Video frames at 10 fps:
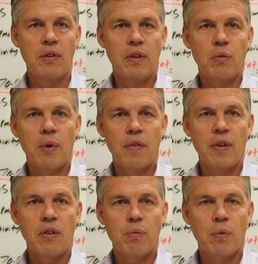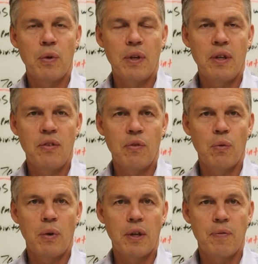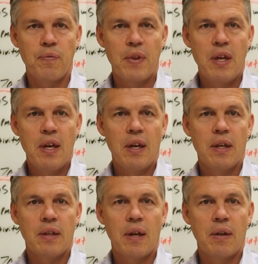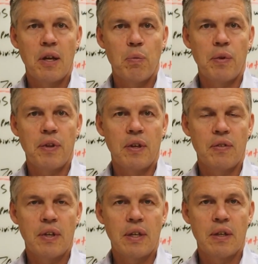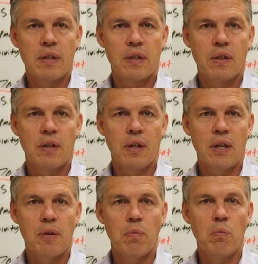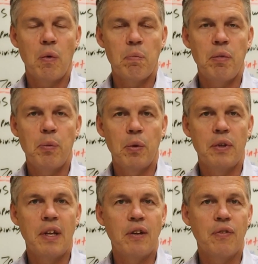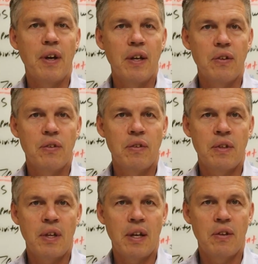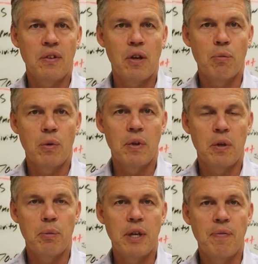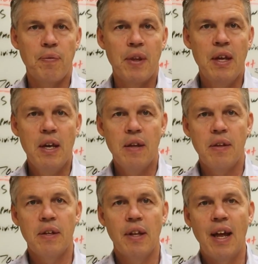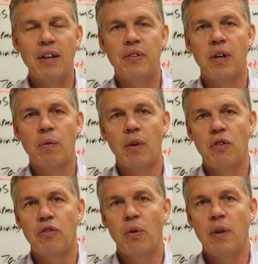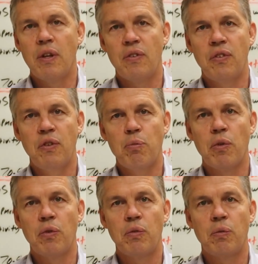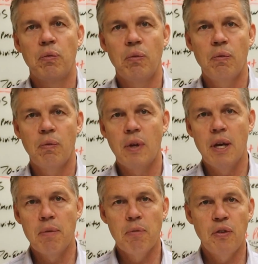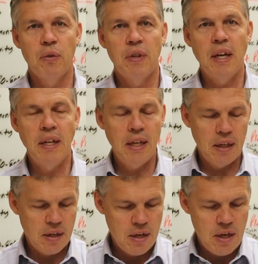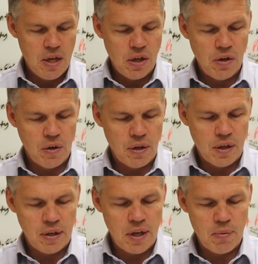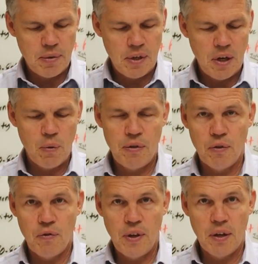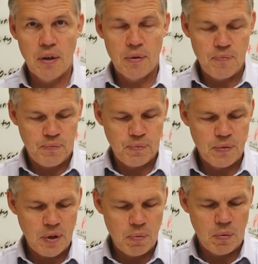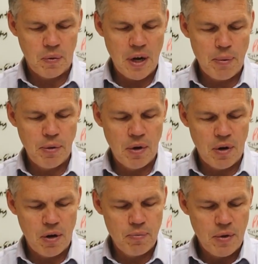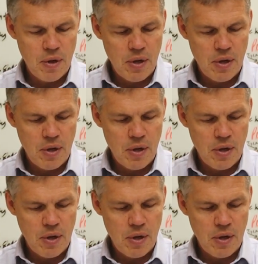it this way if that's more easy for you, and that'll help with things like what people identify as tennis elbow a little bit. And the last thing I want to show you is a simple muscle technique. You're going to come in here with your finger, grab your arm.